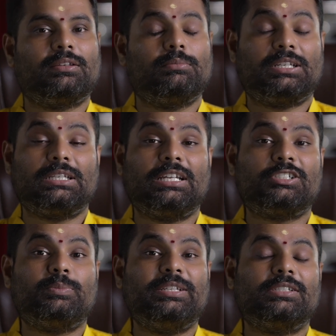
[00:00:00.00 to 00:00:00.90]
but
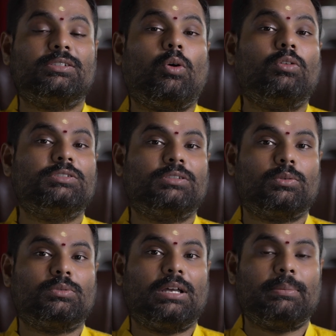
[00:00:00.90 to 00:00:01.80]
Lakshmi is also
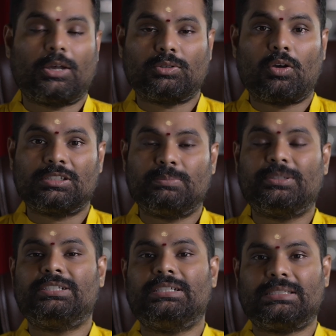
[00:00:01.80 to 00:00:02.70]
about
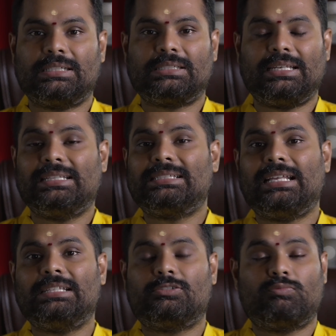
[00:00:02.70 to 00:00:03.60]
auspiciousness in the
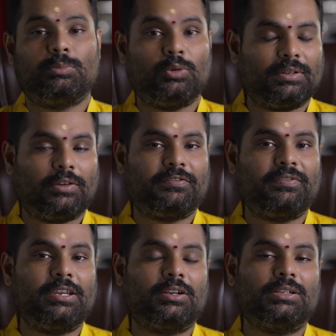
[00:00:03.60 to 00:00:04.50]
sense removal of
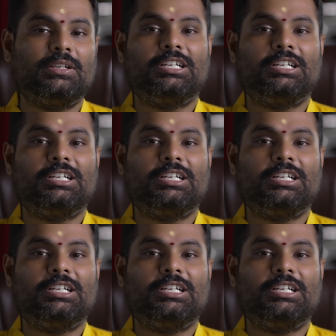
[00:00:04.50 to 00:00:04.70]
fear,